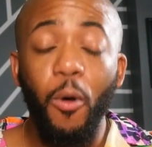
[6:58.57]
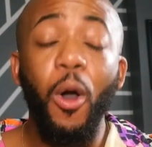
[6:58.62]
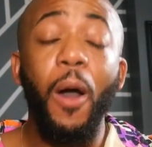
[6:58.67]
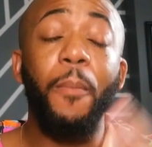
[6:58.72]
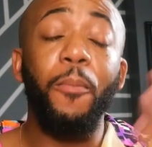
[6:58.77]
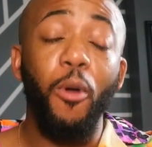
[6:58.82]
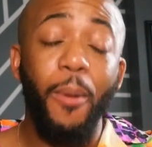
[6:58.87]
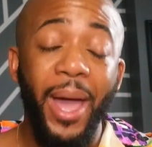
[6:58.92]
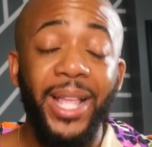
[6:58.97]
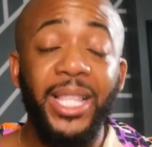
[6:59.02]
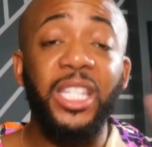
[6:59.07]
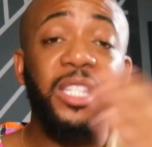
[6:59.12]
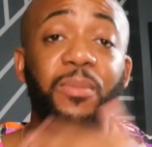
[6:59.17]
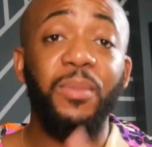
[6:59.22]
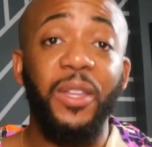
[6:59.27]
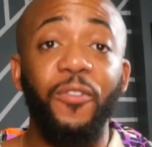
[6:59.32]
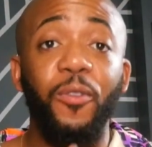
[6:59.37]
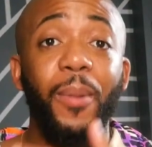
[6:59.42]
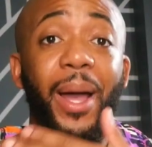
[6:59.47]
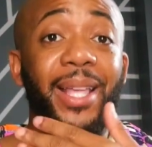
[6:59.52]
I'm going back this
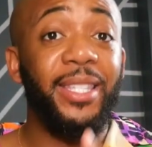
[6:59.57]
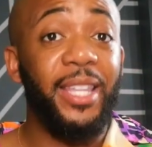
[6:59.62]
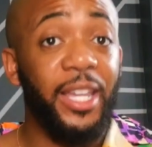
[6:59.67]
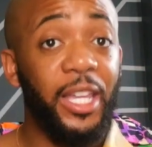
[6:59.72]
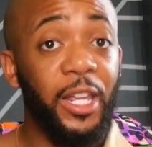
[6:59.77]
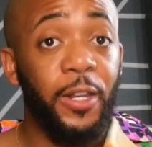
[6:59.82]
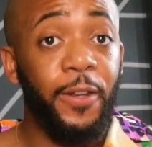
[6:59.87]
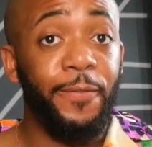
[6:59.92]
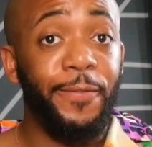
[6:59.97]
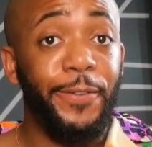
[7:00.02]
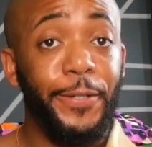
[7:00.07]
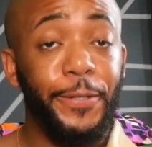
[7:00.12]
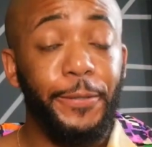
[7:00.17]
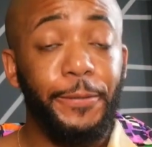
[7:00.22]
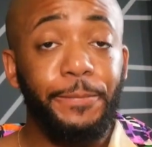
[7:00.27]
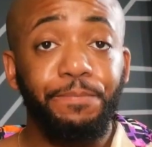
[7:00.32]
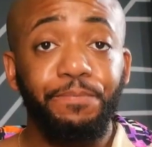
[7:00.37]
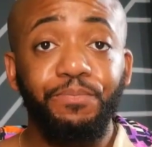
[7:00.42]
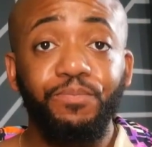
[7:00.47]
week for my second interview